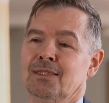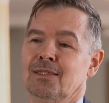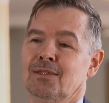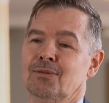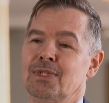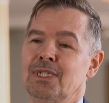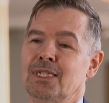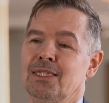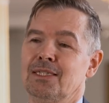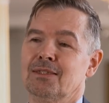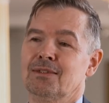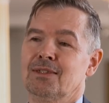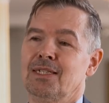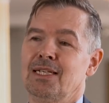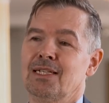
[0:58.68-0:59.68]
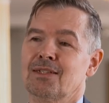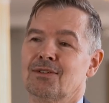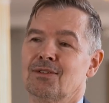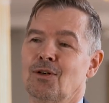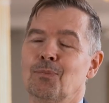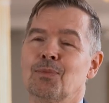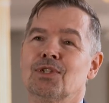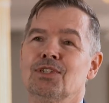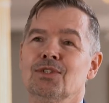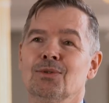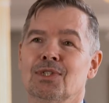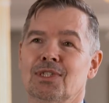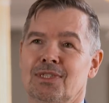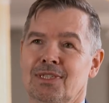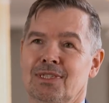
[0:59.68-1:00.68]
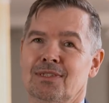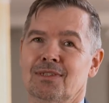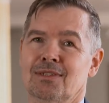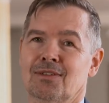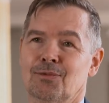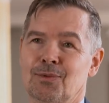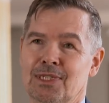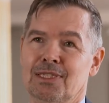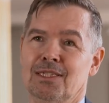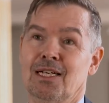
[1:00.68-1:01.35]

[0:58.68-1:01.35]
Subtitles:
really take the opportunity Sweden